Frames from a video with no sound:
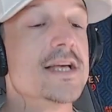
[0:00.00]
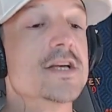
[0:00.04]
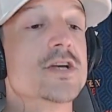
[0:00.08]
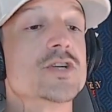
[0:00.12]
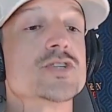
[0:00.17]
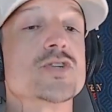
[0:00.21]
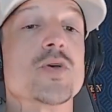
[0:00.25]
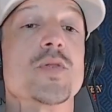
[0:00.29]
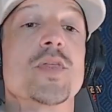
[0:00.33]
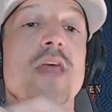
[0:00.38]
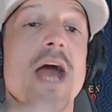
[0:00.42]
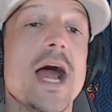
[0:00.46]

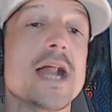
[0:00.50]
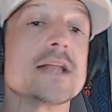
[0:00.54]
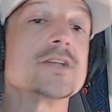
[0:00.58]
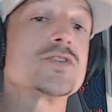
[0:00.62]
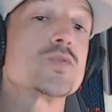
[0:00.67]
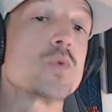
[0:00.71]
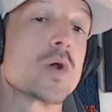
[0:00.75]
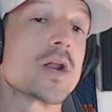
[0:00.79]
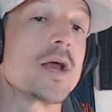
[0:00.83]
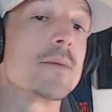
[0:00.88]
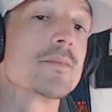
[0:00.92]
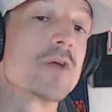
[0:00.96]
So that is
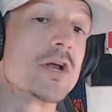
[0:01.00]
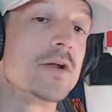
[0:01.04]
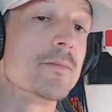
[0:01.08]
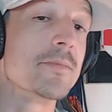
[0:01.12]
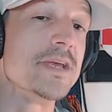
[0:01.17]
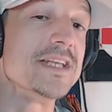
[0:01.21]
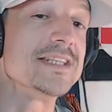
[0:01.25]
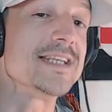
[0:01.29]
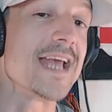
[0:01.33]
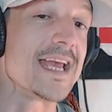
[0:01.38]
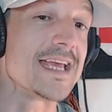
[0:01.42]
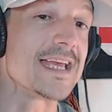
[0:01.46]
what I'm going to
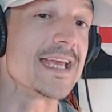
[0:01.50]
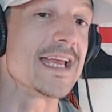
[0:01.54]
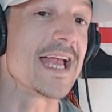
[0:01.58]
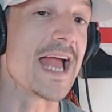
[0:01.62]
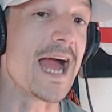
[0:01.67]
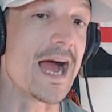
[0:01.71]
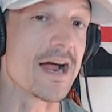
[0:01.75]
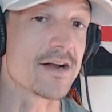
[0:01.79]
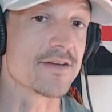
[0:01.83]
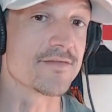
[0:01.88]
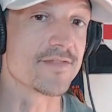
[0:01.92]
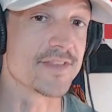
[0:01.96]
be taking
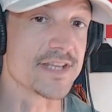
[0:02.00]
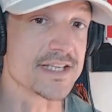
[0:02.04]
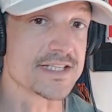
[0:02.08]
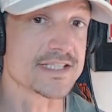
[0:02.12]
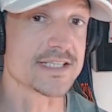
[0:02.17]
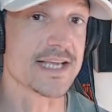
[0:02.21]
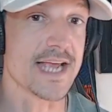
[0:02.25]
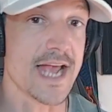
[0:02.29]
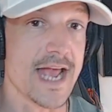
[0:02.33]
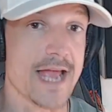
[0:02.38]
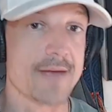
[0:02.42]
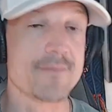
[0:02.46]
out of this
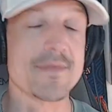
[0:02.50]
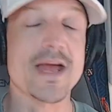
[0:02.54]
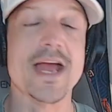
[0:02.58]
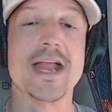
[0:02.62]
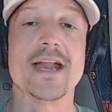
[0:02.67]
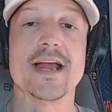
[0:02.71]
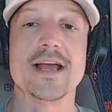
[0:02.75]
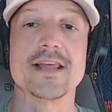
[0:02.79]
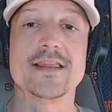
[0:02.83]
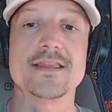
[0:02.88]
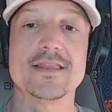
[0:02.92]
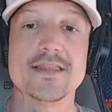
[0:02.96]
game.
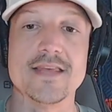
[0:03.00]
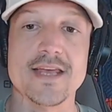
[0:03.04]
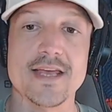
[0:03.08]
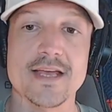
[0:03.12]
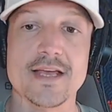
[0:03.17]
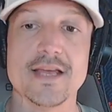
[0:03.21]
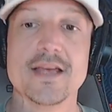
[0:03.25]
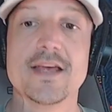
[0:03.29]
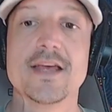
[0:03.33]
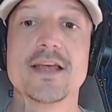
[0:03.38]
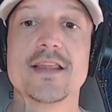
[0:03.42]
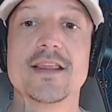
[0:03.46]
And I
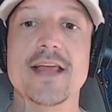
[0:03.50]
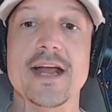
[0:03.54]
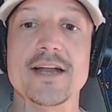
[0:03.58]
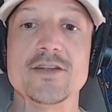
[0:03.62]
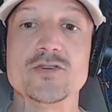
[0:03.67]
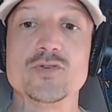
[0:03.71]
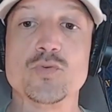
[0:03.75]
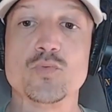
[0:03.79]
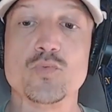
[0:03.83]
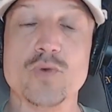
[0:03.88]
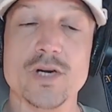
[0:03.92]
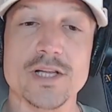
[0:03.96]
think that
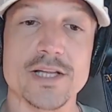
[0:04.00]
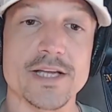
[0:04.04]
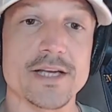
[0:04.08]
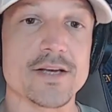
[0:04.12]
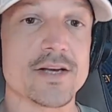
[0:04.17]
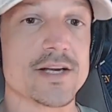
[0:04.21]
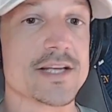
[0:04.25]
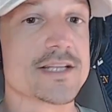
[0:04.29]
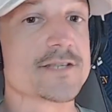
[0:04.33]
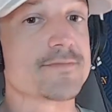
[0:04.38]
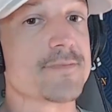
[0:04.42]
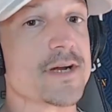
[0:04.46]
is really
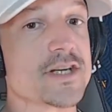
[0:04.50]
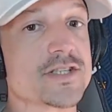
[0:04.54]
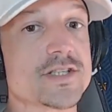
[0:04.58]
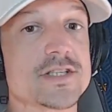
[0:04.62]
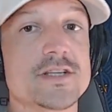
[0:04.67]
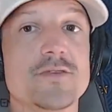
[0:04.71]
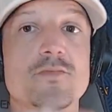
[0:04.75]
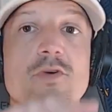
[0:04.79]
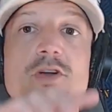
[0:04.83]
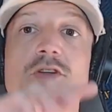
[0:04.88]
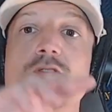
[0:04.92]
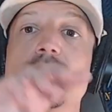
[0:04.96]
good,
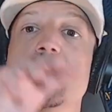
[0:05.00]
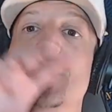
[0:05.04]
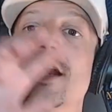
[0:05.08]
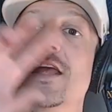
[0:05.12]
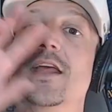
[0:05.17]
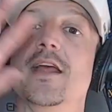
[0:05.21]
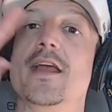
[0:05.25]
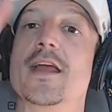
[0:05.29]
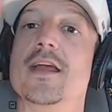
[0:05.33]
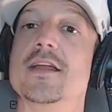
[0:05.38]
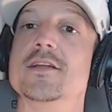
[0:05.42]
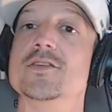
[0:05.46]
especially when you
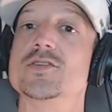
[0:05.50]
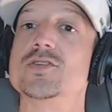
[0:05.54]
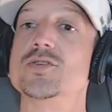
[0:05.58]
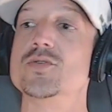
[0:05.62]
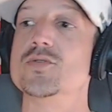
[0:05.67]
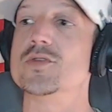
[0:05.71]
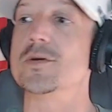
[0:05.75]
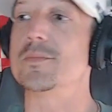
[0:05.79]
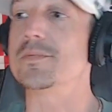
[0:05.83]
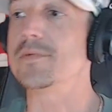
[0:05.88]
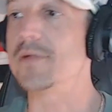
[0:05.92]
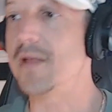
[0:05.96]
get into
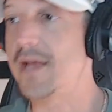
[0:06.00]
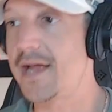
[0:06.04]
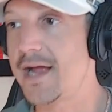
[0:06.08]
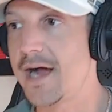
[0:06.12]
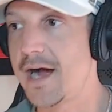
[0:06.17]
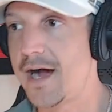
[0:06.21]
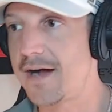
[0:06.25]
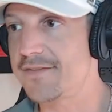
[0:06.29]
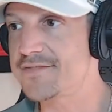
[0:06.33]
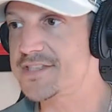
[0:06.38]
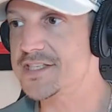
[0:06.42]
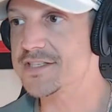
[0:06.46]
the
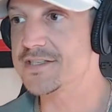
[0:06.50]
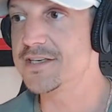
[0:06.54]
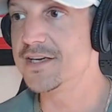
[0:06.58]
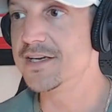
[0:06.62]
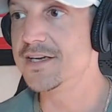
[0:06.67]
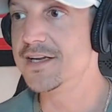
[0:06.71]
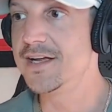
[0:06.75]
playoffs.